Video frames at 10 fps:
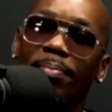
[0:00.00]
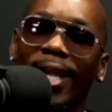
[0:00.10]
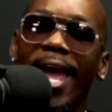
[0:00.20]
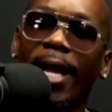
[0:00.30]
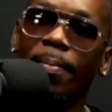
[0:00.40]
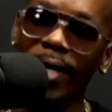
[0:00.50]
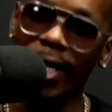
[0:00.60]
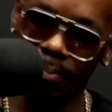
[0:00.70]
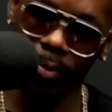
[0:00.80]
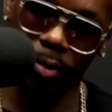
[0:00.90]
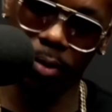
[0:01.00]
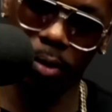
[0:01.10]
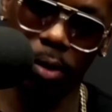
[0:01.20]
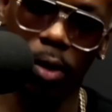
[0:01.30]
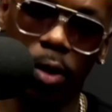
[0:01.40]
black people.
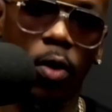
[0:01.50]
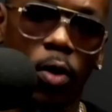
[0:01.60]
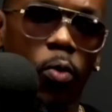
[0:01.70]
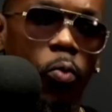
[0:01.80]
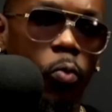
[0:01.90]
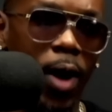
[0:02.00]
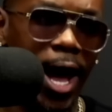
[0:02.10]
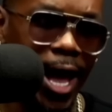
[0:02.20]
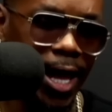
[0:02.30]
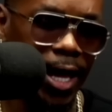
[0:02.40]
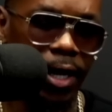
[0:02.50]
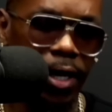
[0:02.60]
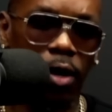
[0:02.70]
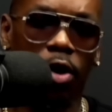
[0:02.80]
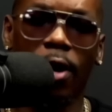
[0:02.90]

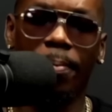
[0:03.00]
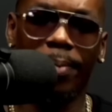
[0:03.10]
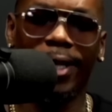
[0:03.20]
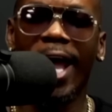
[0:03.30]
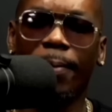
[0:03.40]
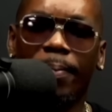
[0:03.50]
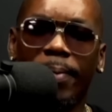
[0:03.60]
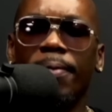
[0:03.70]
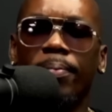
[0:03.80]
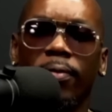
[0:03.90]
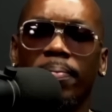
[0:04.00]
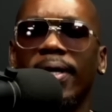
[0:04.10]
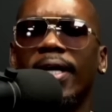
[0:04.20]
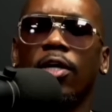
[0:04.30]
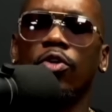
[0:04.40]
Why are black people
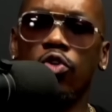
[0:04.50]
being